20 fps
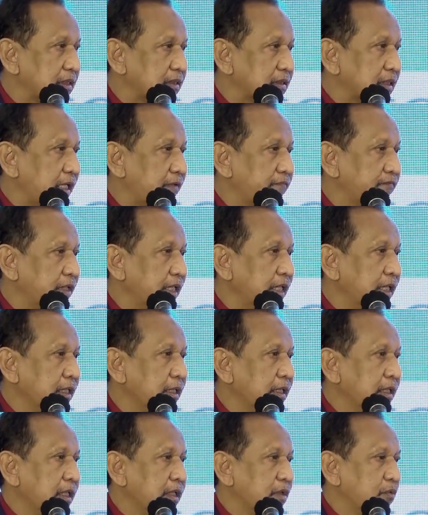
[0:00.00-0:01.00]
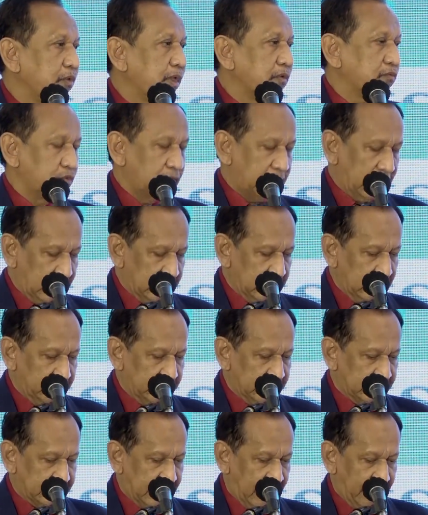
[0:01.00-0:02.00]
discovery, we have to cut
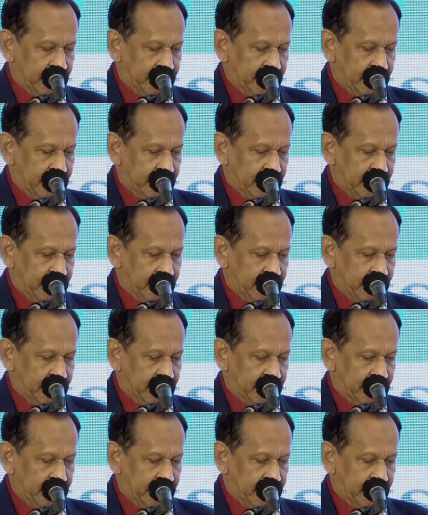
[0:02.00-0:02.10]
down the time.